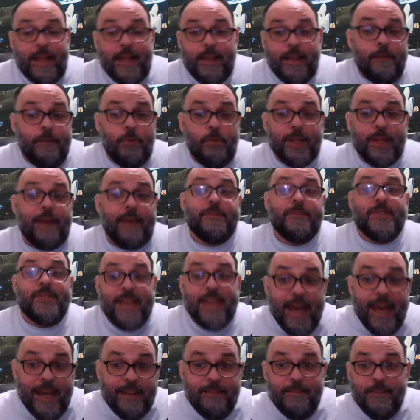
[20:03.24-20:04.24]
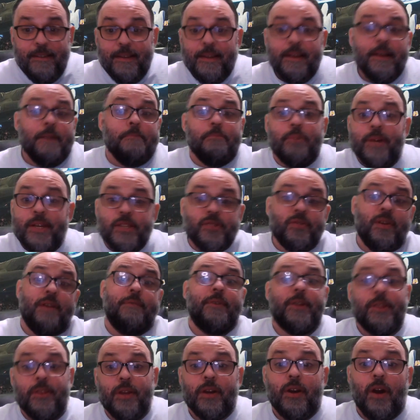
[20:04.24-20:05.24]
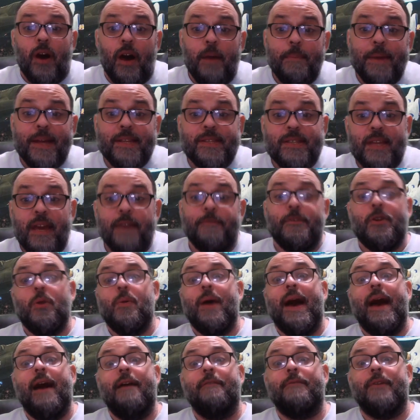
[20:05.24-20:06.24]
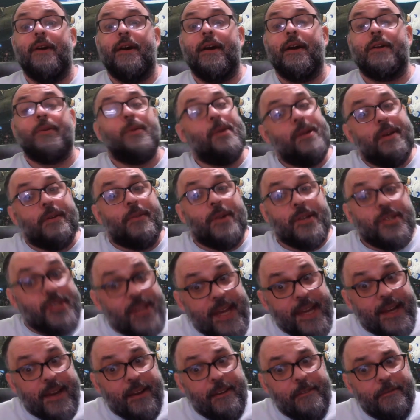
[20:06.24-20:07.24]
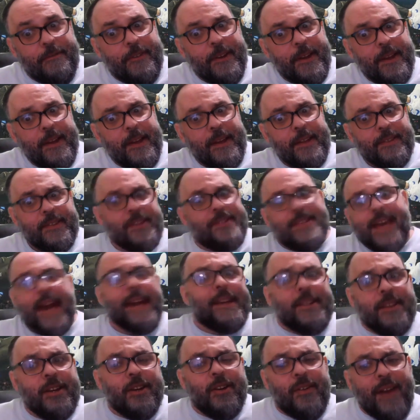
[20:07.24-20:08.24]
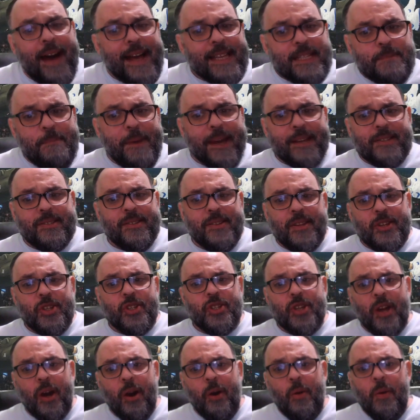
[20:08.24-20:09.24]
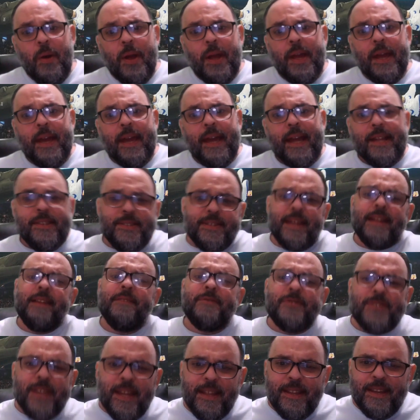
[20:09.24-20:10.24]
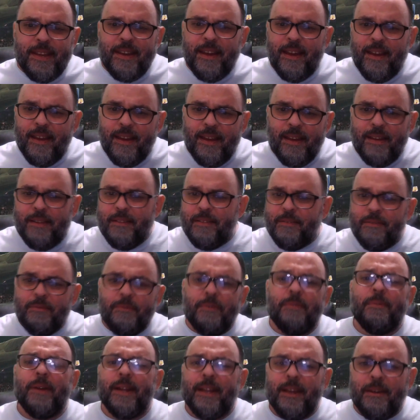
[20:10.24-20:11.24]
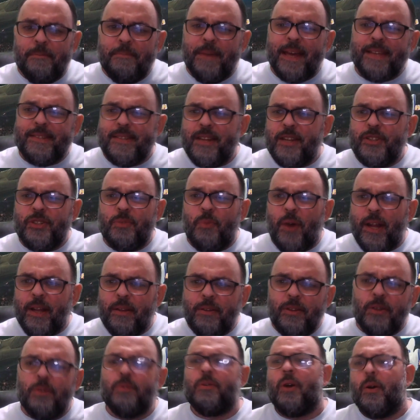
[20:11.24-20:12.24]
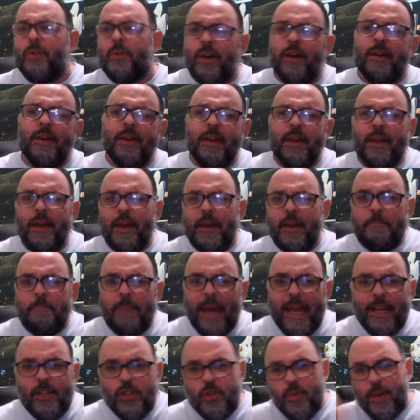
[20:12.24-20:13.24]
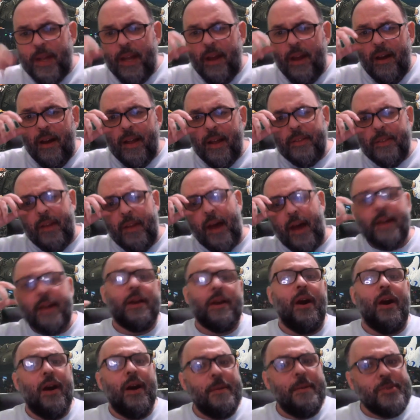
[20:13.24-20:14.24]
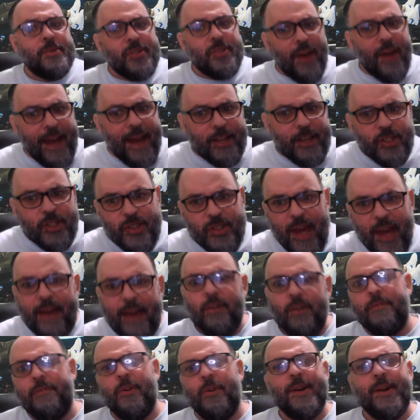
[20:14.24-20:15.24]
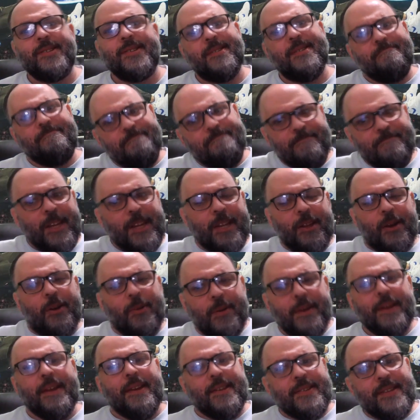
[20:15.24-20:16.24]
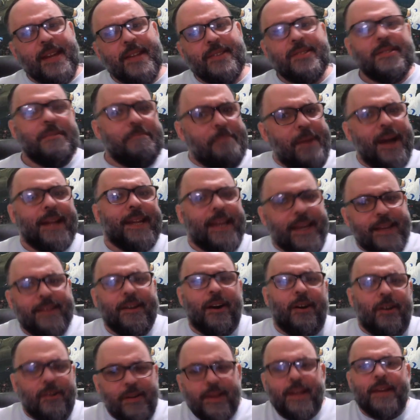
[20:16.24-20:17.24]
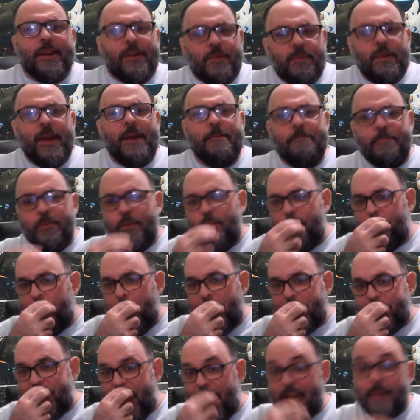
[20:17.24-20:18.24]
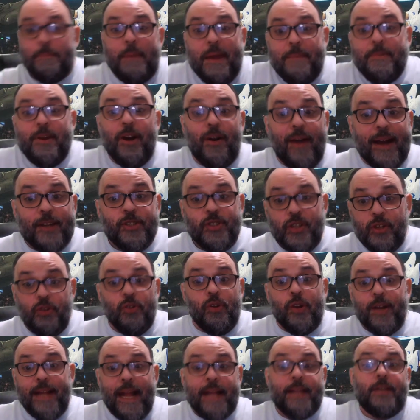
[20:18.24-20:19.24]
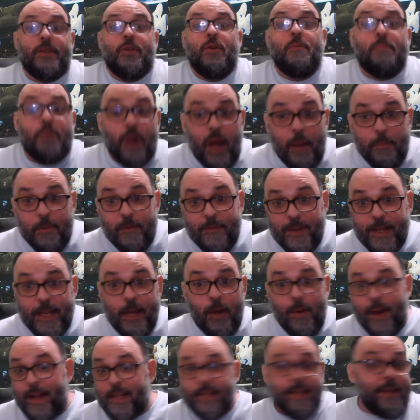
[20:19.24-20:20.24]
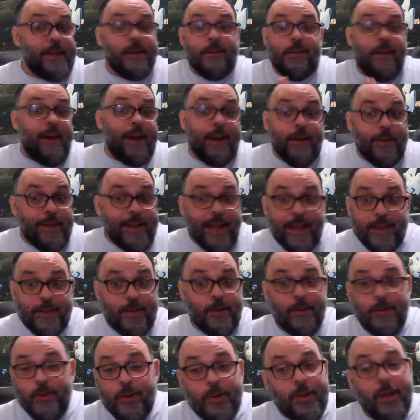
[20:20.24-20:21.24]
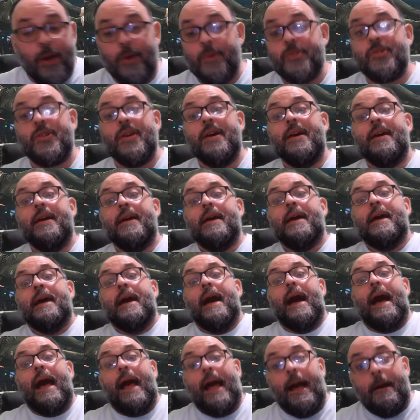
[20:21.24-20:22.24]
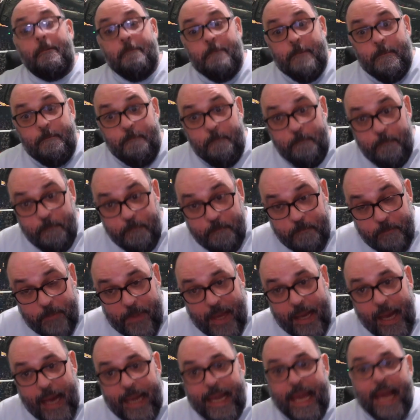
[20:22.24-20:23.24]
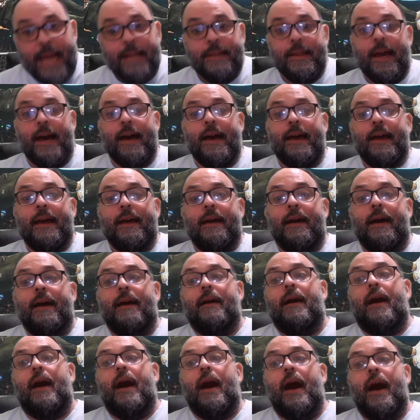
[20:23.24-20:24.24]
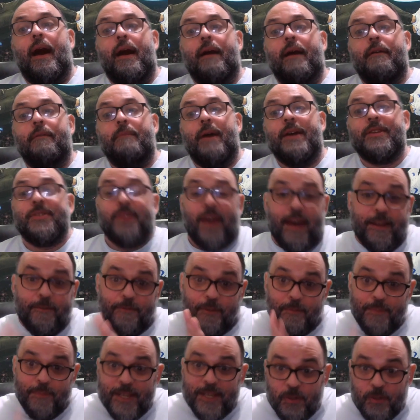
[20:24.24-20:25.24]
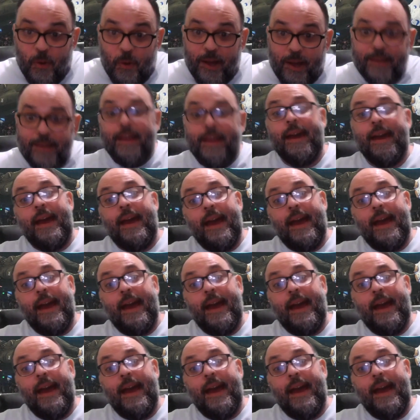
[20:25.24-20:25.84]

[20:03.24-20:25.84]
on any of what I've said, please leave it in the comments. If you have a critique of the technical aspects of this show, instead of writing a message, why don't you go to patreon.com/silovoice and send some money and I'll improve my tech. Maybe I'll actually learn how to do proper video editing or hire an editor. Who knows? Again, aside from this one,